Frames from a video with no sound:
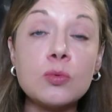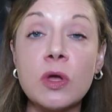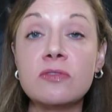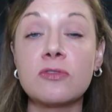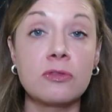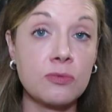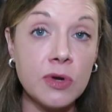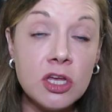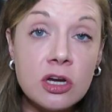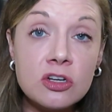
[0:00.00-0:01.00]
went for
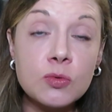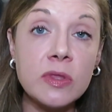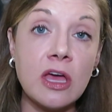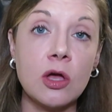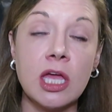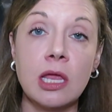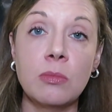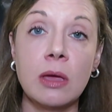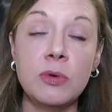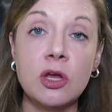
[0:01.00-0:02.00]
3 years without
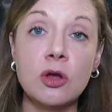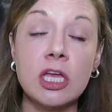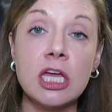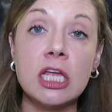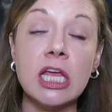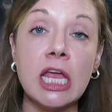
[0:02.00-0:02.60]
getting my period,